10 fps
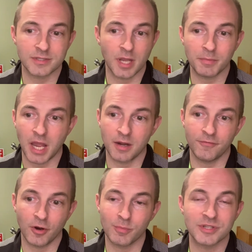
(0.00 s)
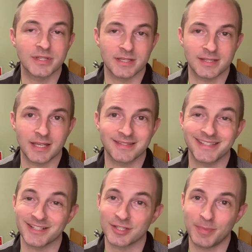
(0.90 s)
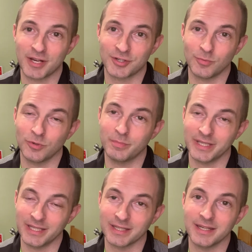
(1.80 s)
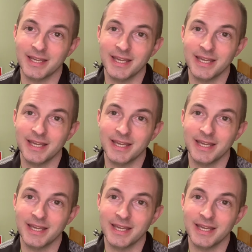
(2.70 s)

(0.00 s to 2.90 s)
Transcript: some kind of verbiage that says the inspection will begin